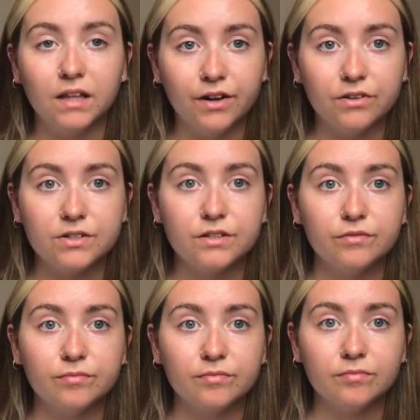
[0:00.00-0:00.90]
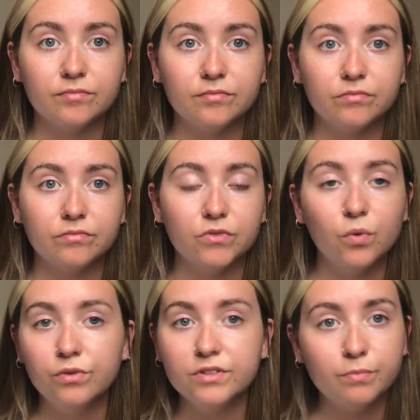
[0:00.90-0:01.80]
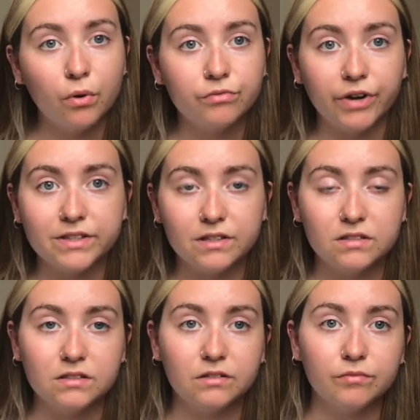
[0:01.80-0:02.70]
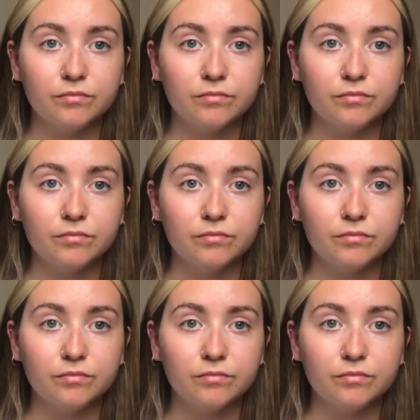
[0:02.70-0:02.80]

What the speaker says: learned. No one is born racist.